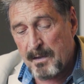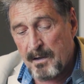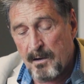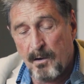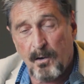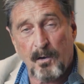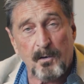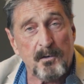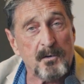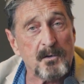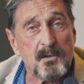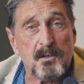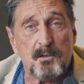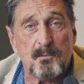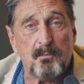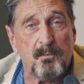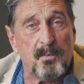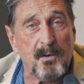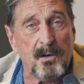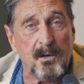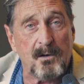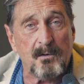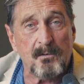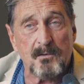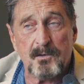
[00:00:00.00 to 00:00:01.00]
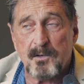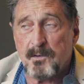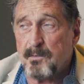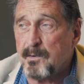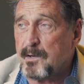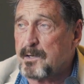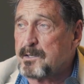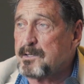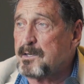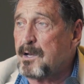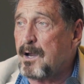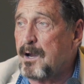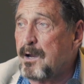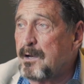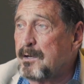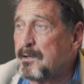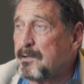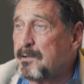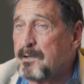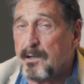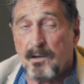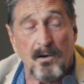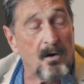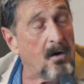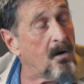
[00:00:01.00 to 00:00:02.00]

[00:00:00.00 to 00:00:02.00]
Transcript: All the speakers are excited. The